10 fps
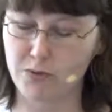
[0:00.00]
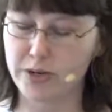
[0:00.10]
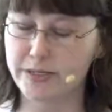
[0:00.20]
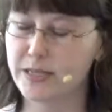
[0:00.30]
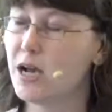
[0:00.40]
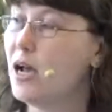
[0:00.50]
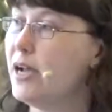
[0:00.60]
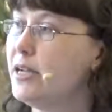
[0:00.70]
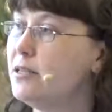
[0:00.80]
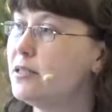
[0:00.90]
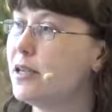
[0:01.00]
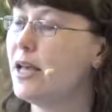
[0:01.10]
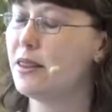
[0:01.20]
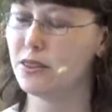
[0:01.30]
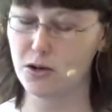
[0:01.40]
for his kind
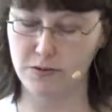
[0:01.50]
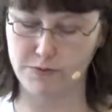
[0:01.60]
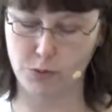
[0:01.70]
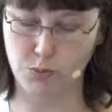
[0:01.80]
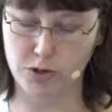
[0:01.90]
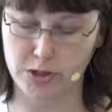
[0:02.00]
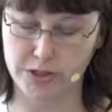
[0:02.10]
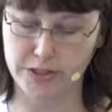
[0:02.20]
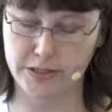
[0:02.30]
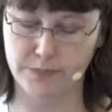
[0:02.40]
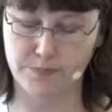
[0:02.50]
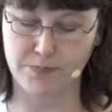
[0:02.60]
and thoughtful words.